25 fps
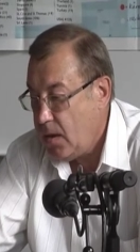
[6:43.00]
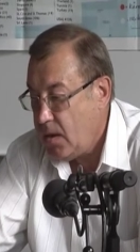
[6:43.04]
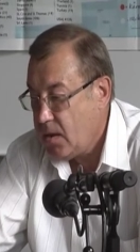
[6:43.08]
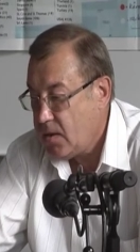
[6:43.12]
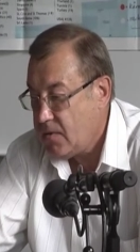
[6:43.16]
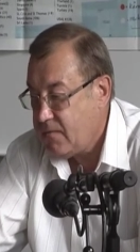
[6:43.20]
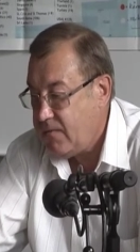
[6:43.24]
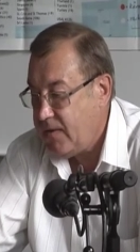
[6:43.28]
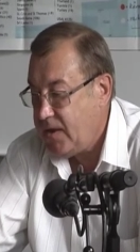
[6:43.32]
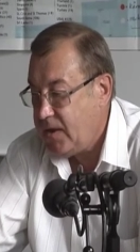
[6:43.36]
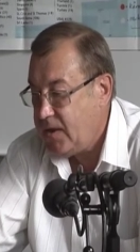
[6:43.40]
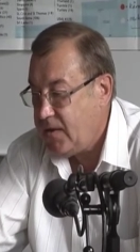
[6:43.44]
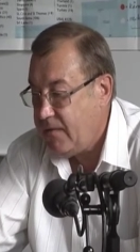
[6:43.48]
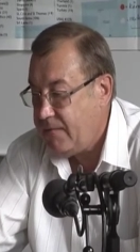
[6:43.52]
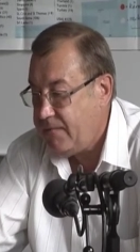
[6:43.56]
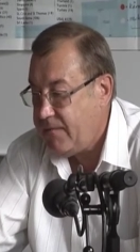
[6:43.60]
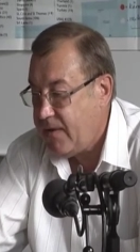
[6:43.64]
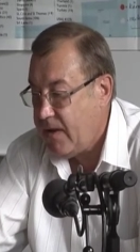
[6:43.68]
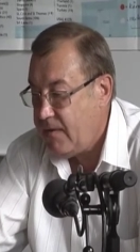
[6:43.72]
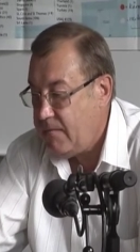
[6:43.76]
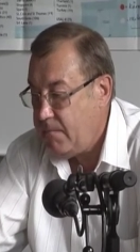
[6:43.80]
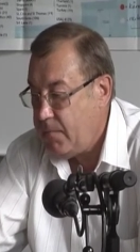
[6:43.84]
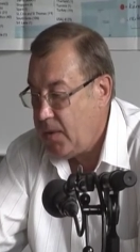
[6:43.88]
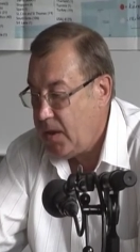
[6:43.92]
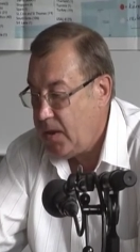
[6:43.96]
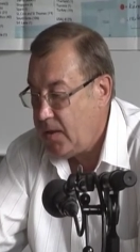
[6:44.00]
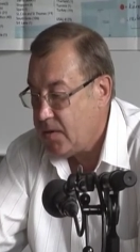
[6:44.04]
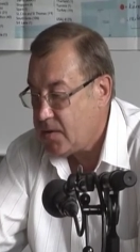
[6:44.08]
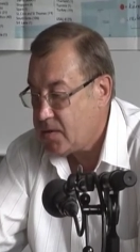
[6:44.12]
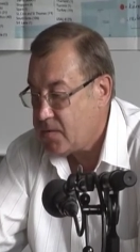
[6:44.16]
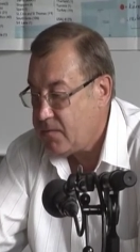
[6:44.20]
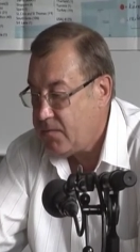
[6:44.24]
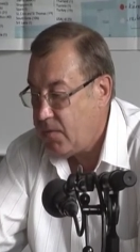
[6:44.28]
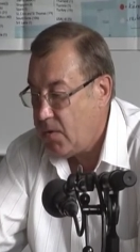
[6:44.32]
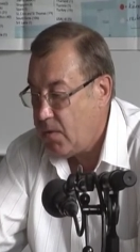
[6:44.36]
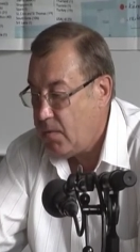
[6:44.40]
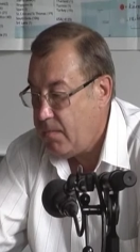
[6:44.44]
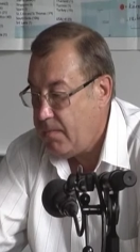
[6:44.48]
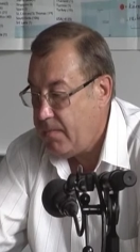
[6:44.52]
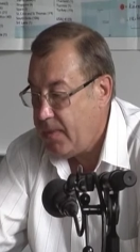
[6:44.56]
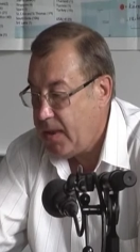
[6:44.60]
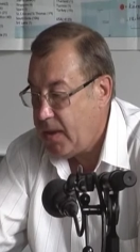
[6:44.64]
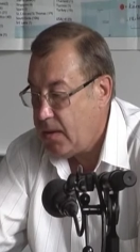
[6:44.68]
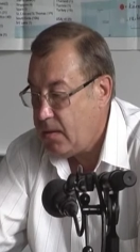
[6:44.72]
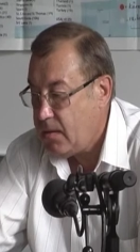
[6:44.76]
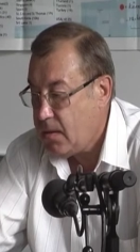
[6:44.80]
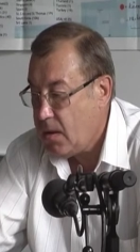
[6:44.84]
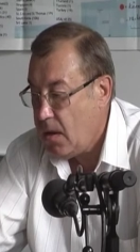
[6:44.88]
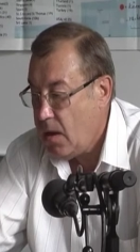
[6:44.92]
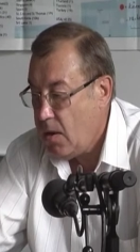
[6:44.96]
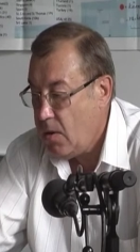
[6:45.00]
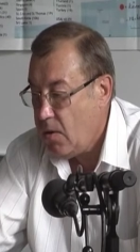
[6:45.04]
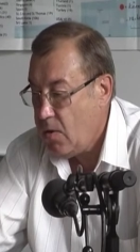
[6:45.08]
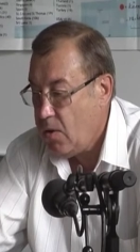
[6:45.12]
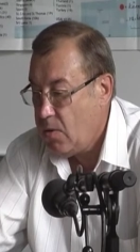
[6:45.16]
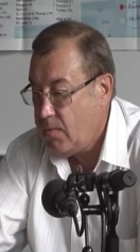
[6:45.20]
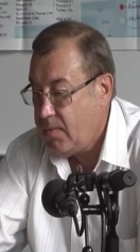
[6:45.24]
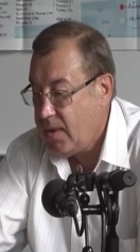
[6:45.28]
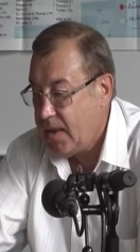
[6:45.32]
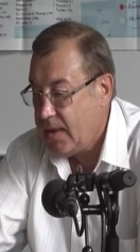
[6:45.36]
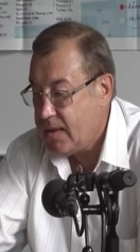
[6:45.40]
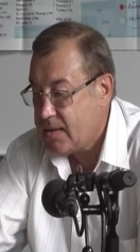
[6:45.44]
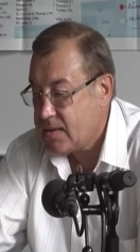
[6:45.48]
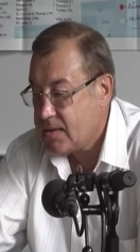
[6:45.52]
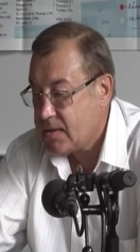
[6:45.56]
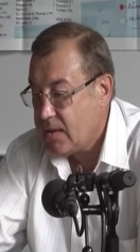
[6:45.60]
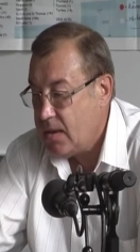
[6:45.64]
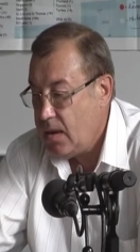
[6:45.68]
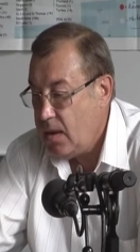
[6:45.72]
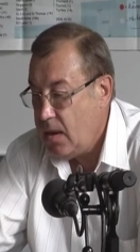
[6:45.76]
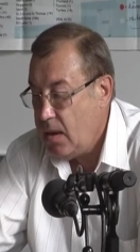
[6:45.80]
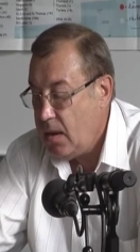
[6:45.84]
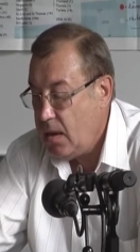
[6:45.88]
25 million were made homeless.